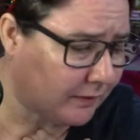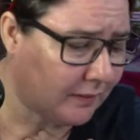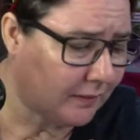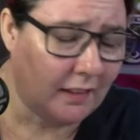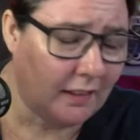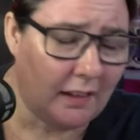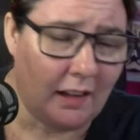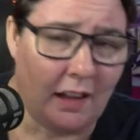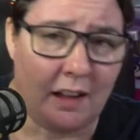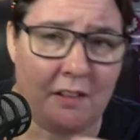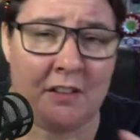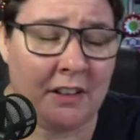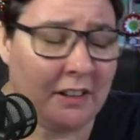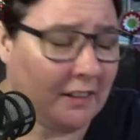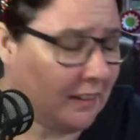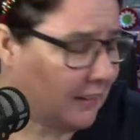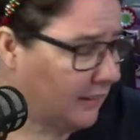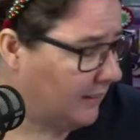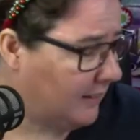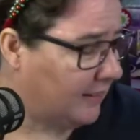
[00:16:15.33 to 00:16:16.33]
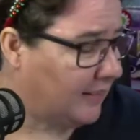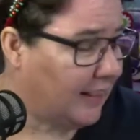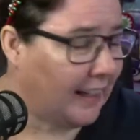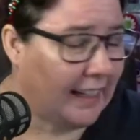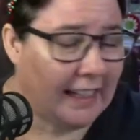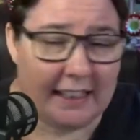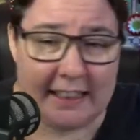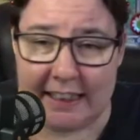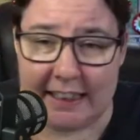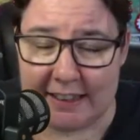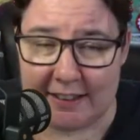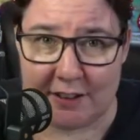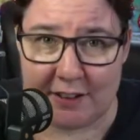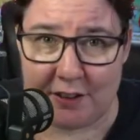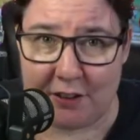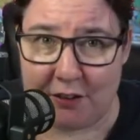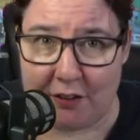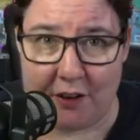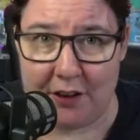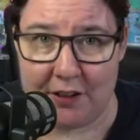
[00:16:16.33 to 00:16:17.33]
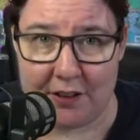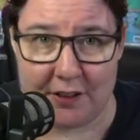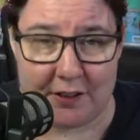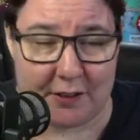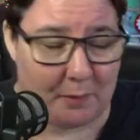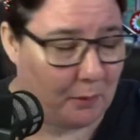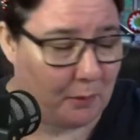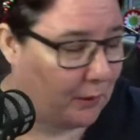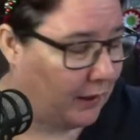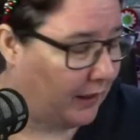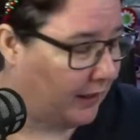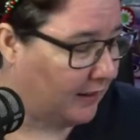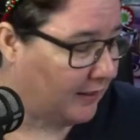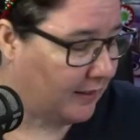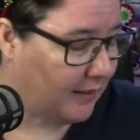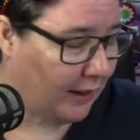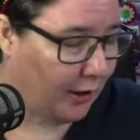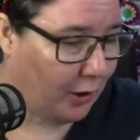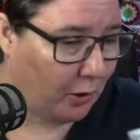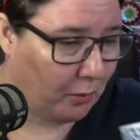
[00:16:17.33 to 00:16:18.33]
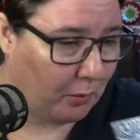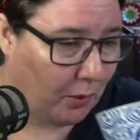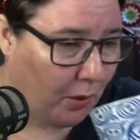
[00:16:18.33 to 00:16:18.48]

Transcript: I've got the tickliest throat this morning. It's terrible.